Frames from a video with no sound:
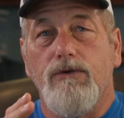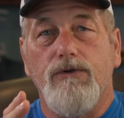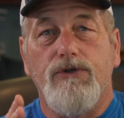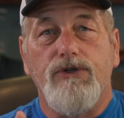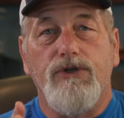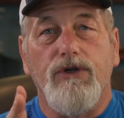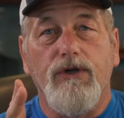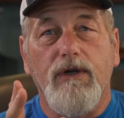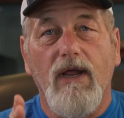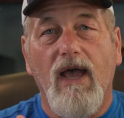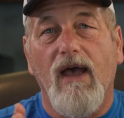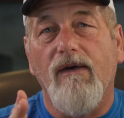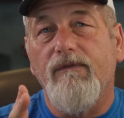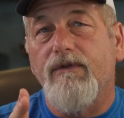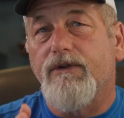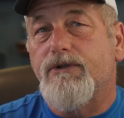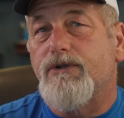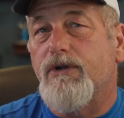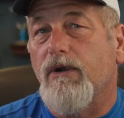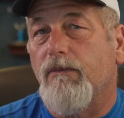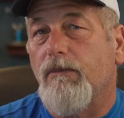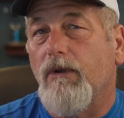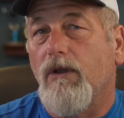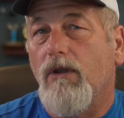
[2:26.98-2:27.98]
You should have a
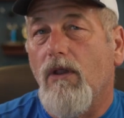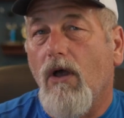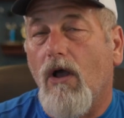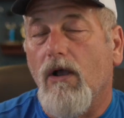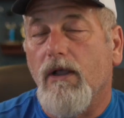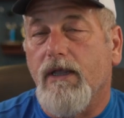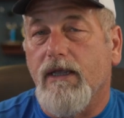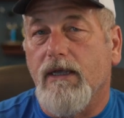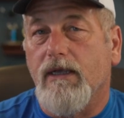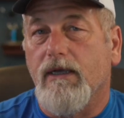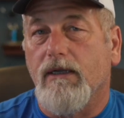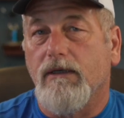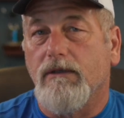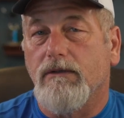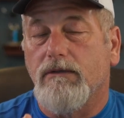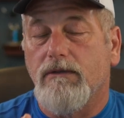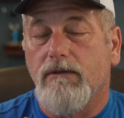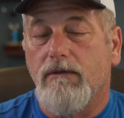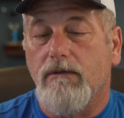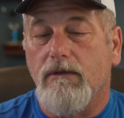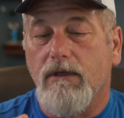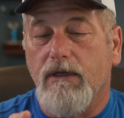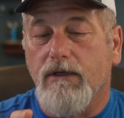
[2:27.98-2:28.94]
Trimble login.